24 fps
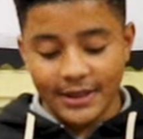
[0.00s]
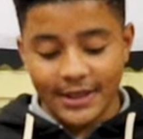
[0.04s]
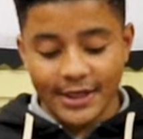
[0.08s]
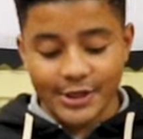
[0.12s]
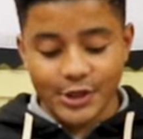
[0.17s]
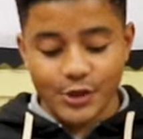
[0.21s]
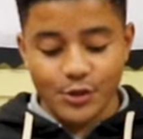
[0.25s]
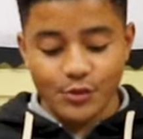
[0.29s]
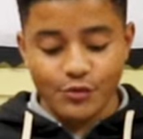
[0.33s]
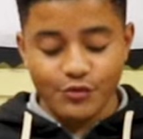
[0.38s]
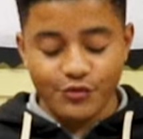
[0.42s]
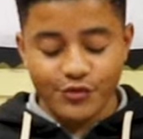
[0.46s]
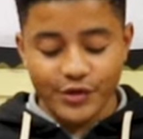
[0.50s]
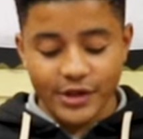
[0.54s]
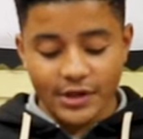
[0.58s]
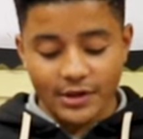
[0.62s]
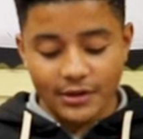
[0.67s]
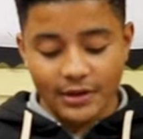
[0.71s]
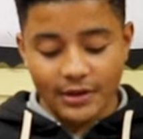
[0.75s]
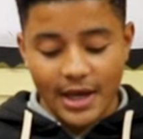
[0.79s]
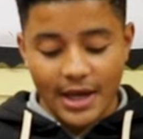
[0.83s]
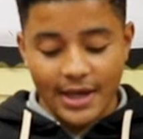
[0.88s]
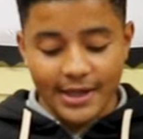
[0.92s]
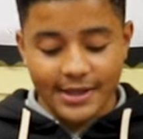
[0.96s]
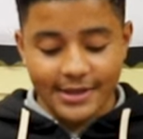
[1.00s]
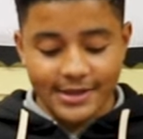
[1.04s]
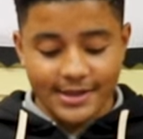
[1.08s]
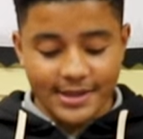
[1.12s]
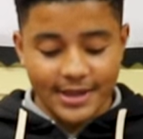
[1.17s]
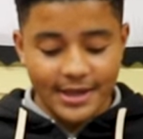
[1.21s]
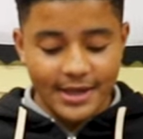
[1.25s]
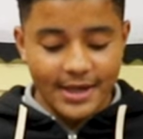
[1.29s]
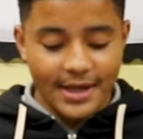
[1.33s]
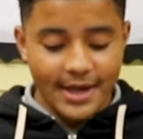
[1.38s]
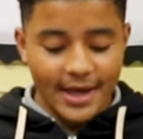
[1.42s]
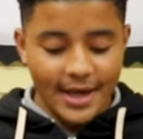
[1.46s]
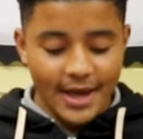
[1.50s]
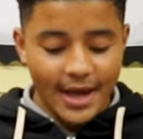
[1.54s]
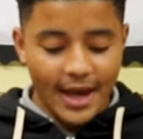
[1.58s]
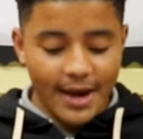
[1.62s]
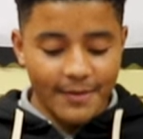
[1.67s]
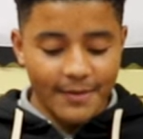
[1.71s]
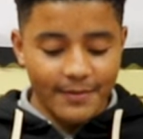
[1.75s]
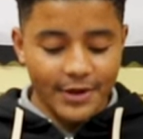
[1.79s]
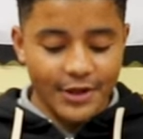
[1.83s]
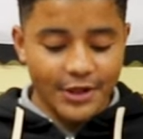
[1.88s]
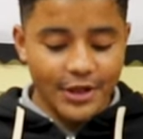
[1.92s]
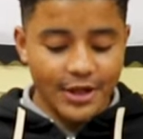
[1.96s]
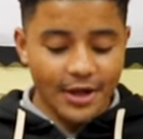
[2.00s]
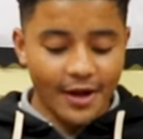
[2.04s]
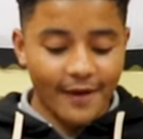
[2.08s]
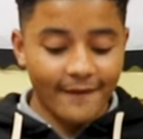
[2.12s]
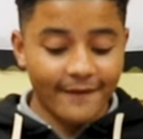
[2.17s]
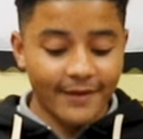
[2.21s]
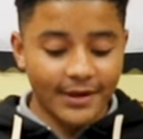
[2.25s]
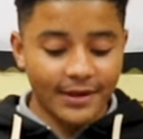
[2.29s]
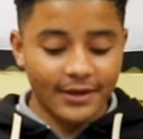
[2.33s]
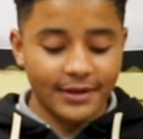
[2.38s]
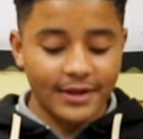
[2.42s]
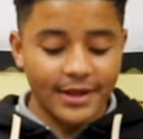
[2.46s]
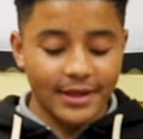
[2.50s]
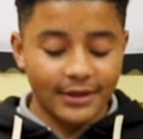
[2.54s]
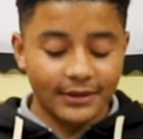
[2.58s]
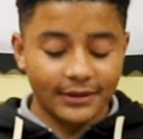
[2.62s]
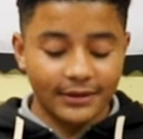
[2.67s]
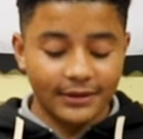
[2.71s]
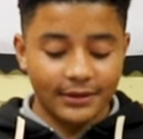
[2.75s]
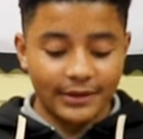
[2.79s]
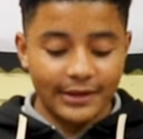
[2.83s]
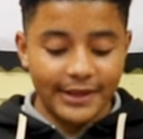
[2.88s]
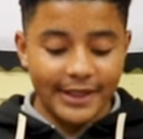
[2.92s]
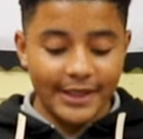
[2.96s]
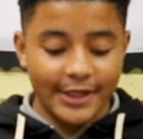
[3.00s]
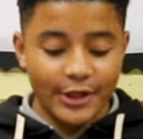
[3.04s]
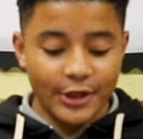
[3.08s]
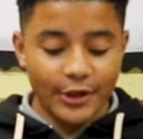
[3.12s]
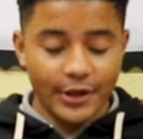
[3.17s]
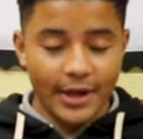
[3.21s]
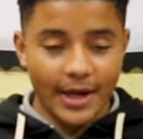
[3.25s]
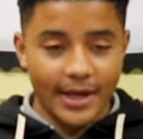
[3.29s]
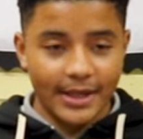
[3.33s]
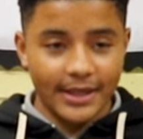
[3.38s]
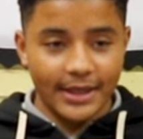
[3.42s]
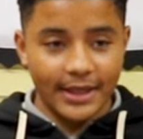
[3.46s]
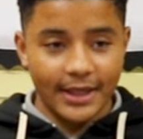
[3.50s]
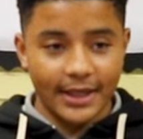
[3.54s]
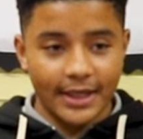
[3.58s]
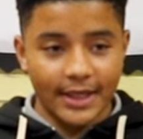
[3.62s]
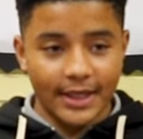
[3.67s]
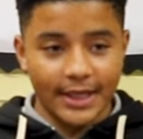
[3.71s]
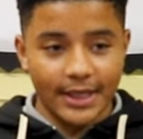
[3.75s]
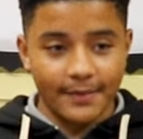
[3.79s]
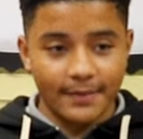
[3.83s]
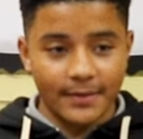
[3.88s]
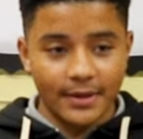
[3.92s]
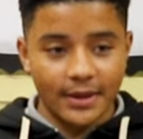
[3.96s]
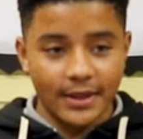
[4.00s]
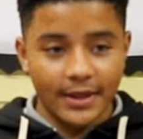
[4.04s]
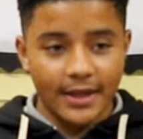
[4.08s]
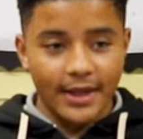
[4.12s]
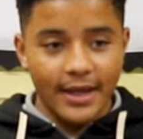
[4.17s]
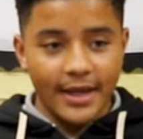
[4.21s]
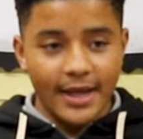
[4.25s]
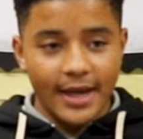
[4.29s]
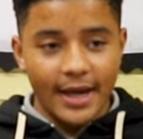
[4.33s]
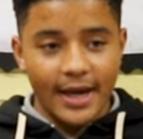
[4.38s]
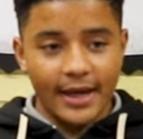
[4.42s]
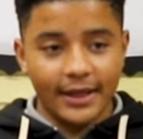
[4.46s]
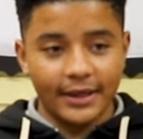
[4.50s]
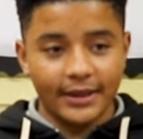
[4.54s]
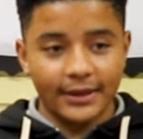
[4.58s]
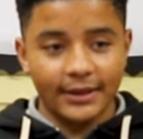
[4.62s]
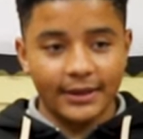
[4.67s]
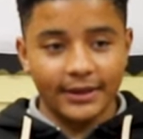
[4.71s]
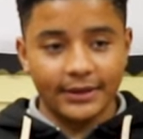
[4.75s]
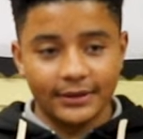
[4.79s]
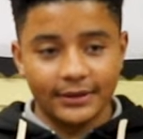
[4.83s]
that you realized how much of a leader I am. And